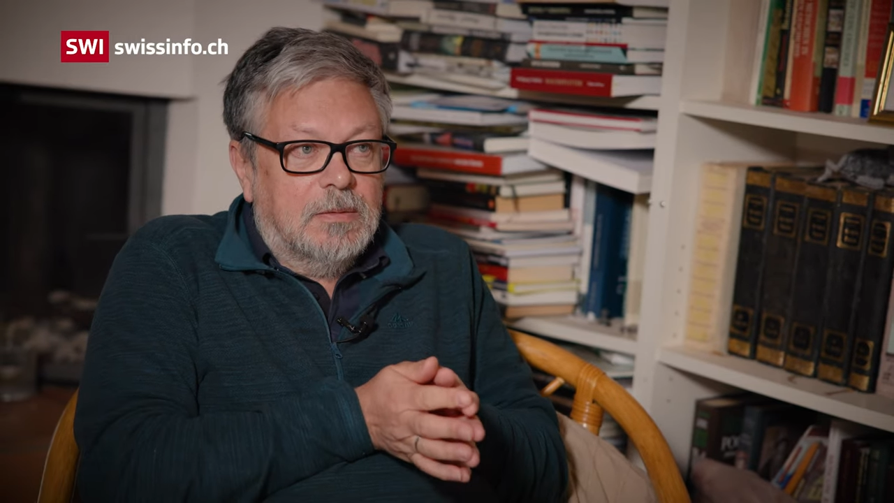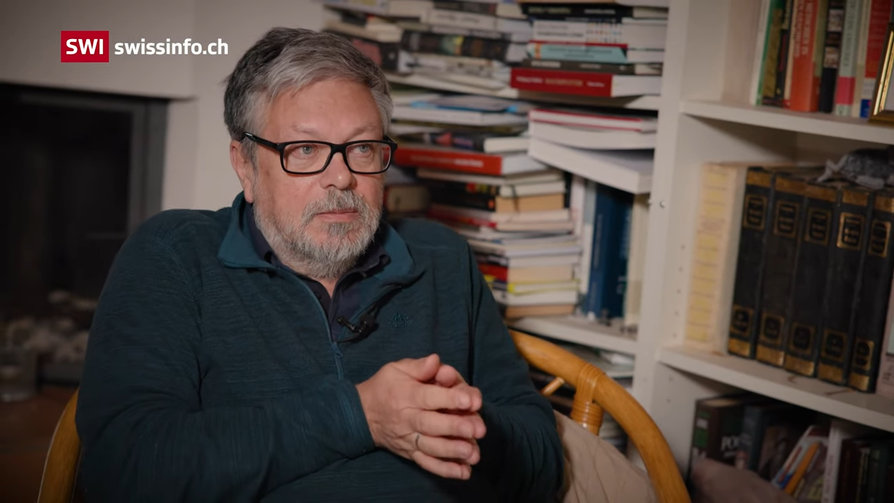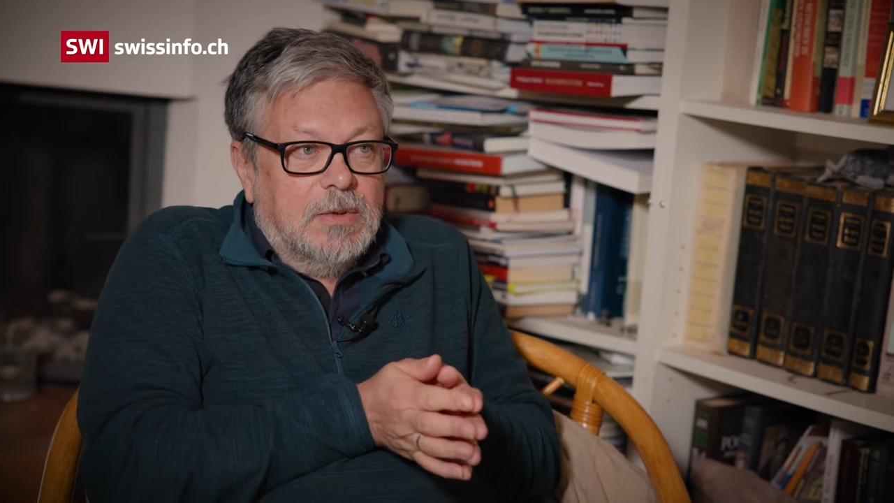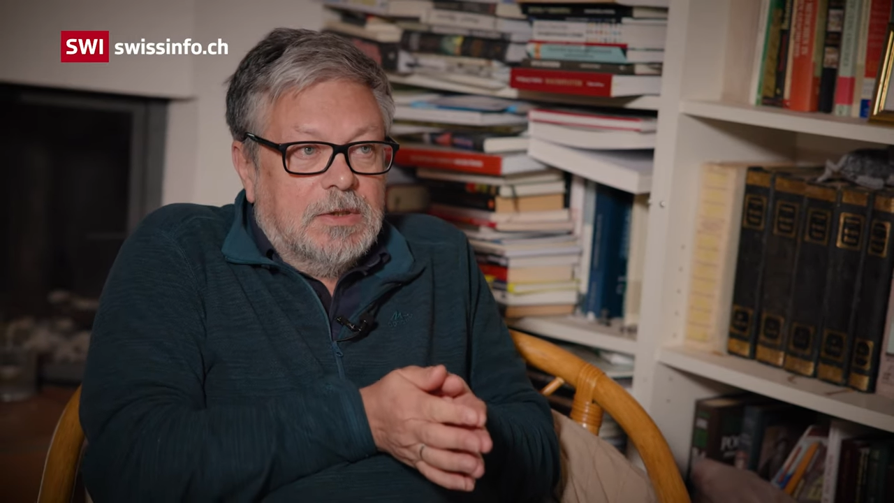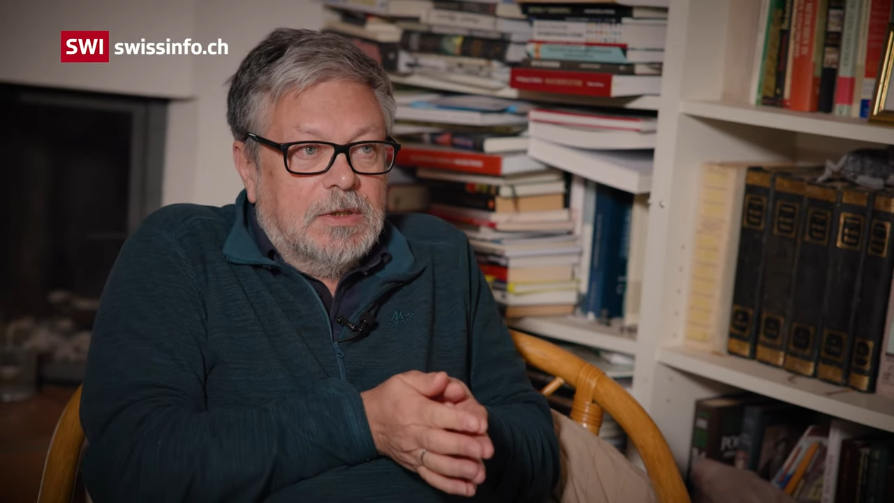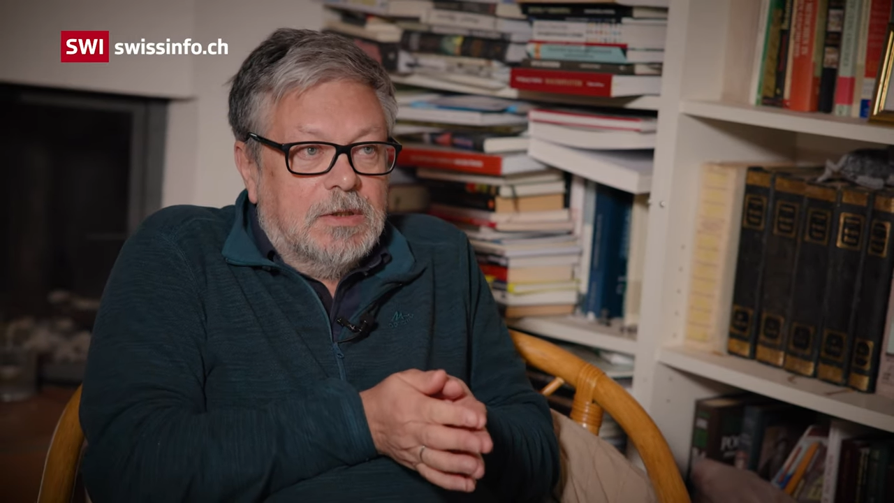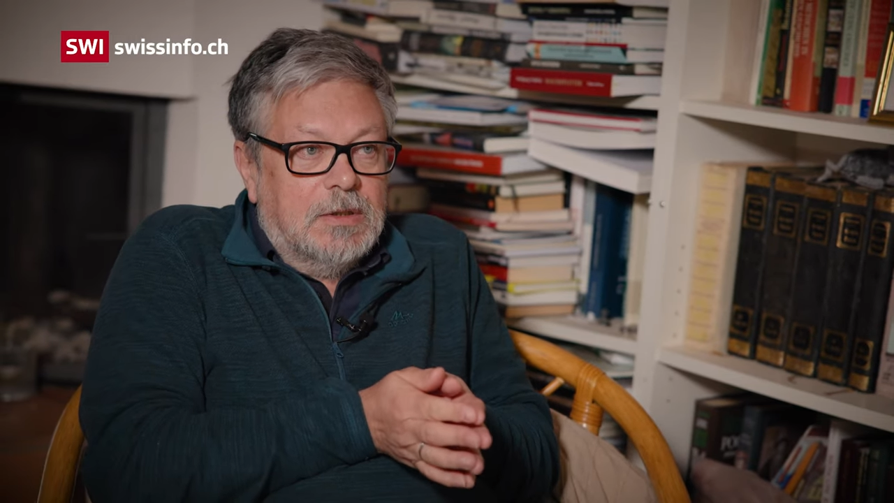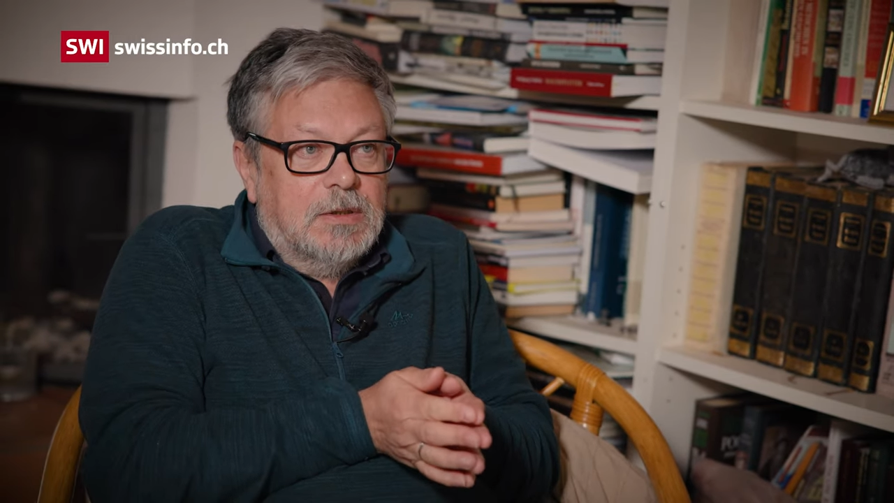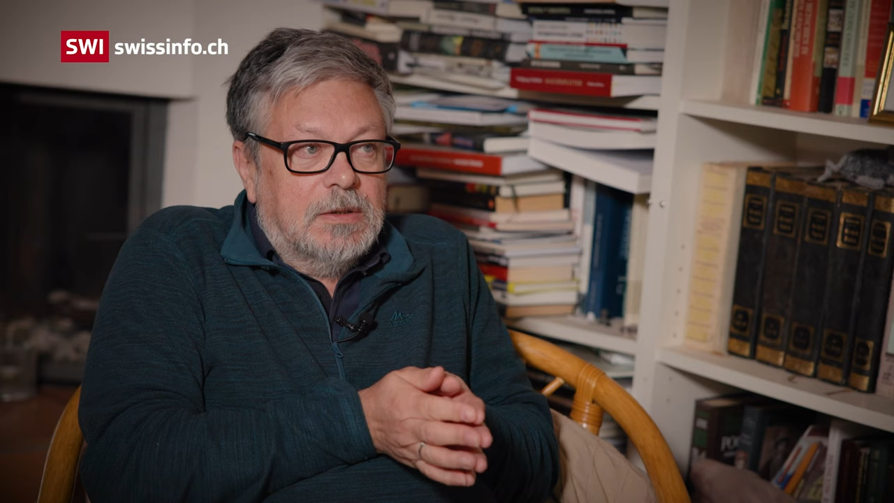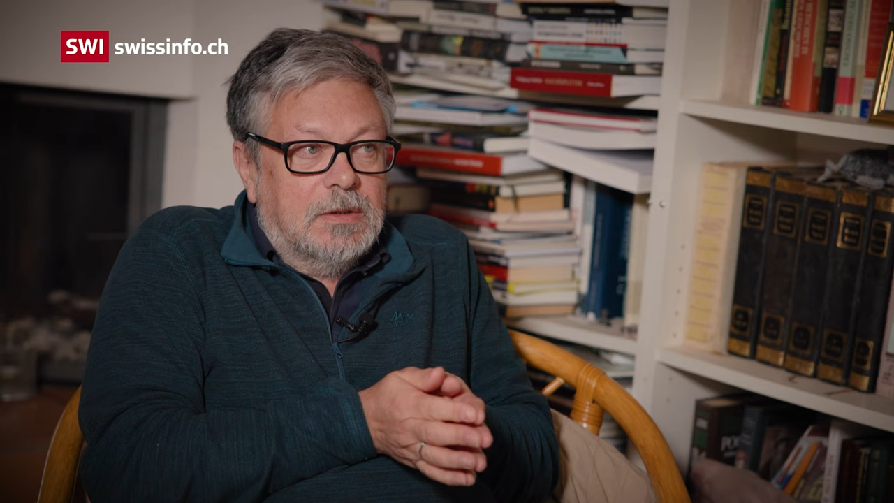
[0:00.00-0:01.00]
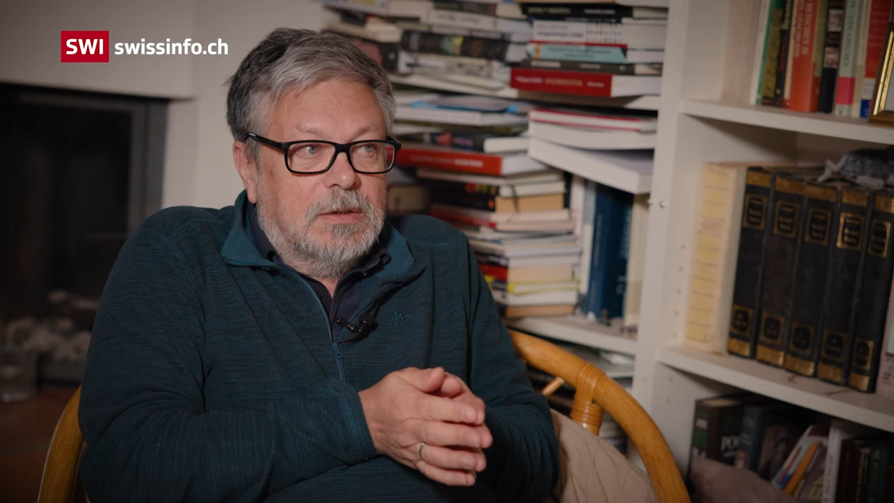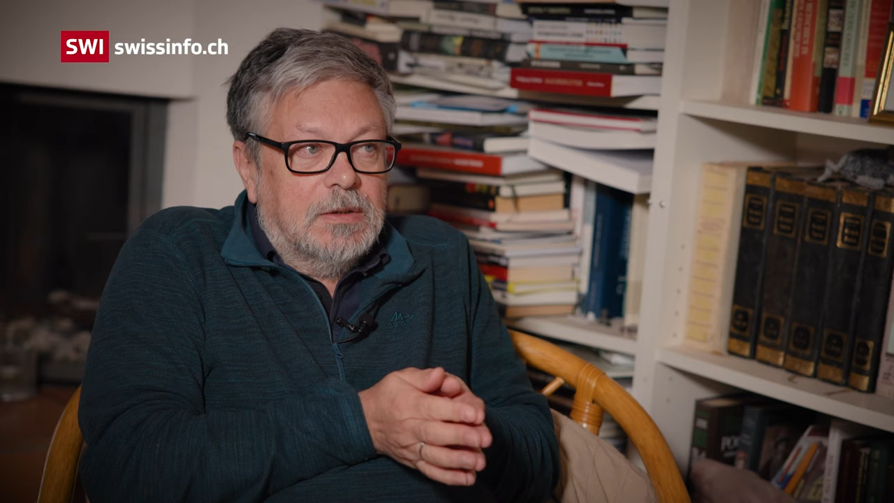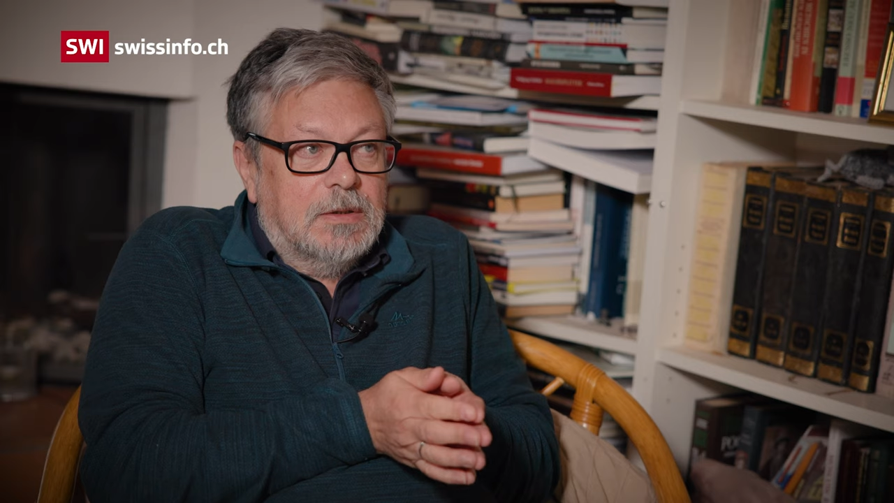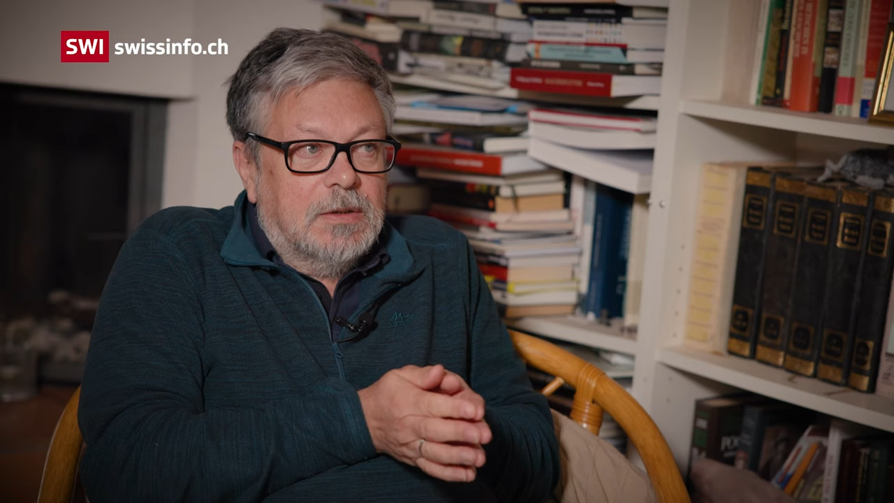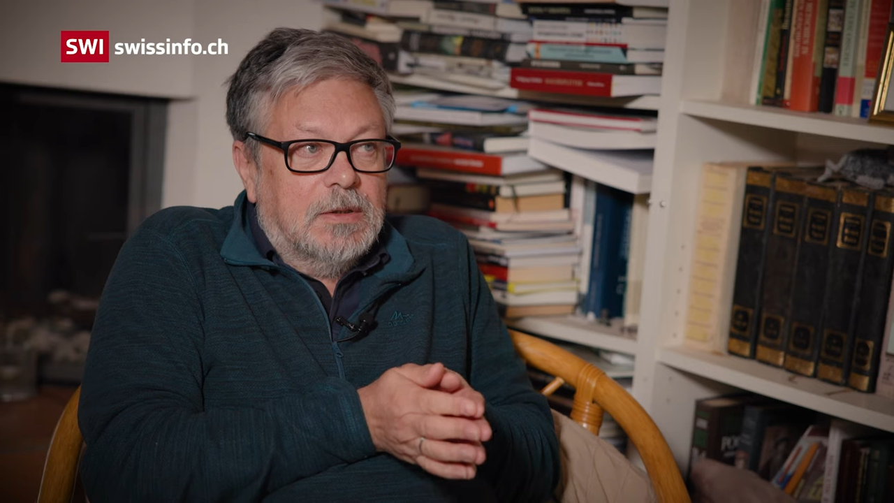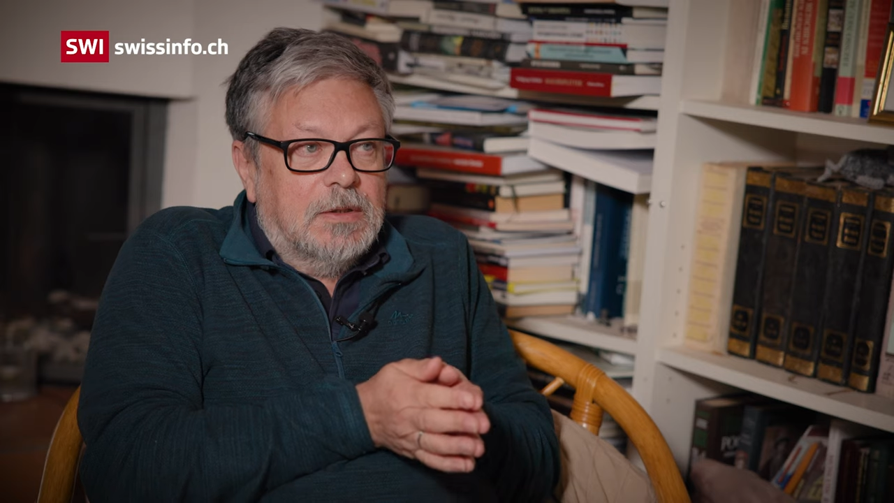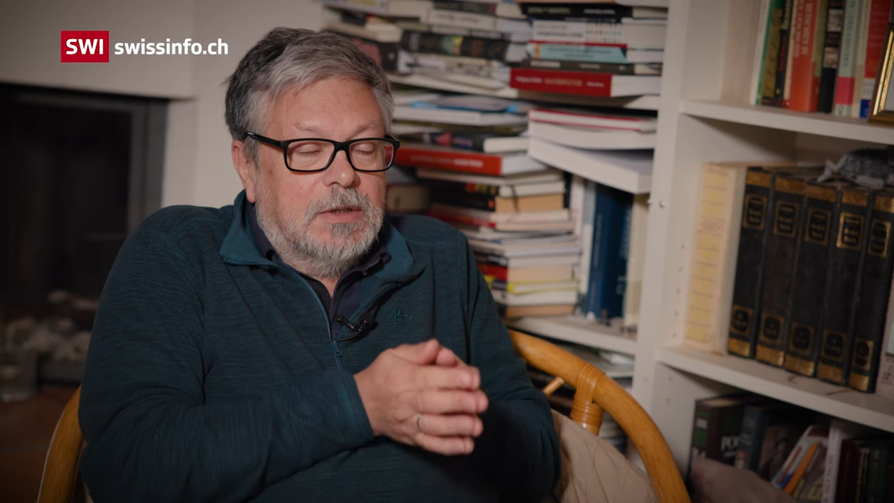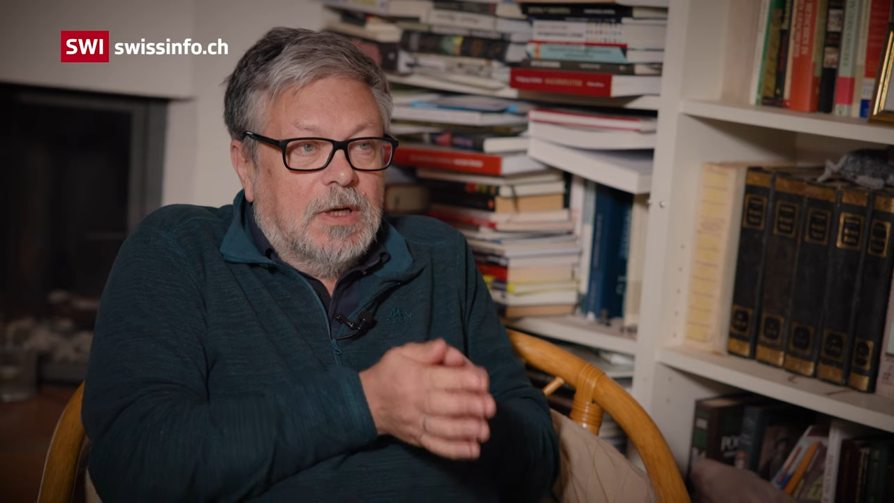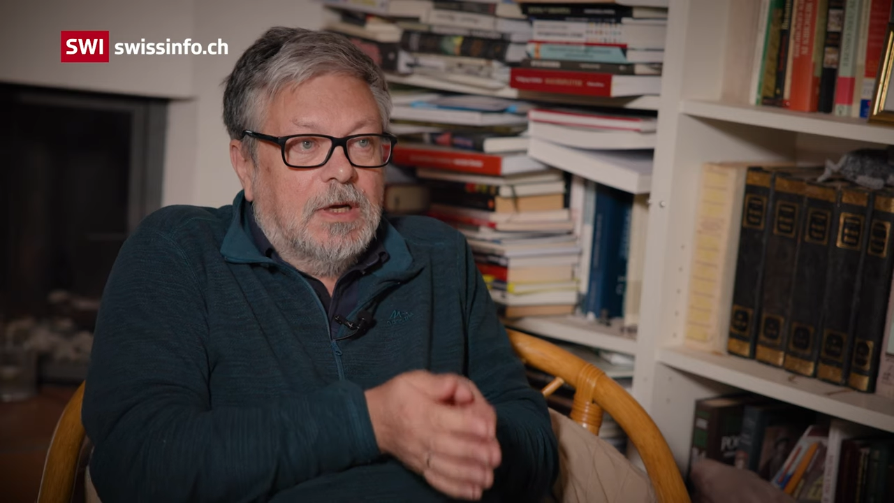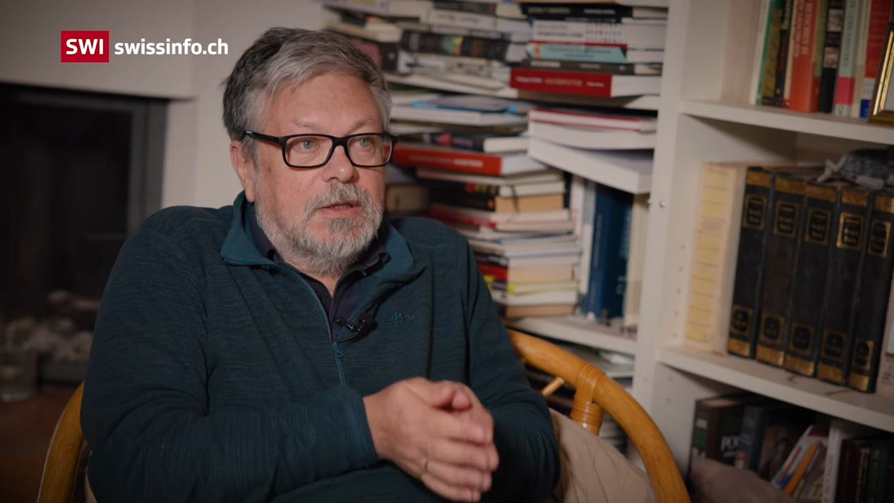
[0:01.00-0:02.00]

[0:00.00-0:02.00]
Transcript: is to justify to the world